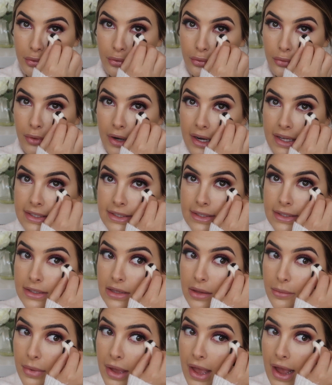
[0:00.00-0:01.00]
press
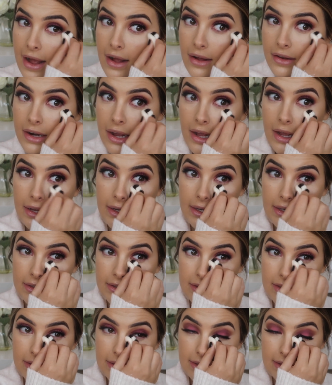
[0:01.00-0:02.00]
the powder
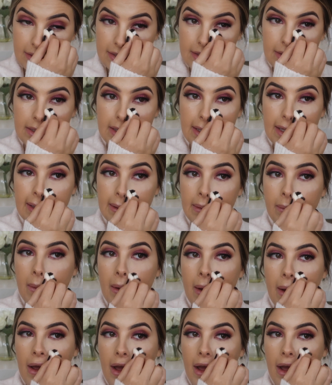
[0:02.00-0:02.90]
into the skin.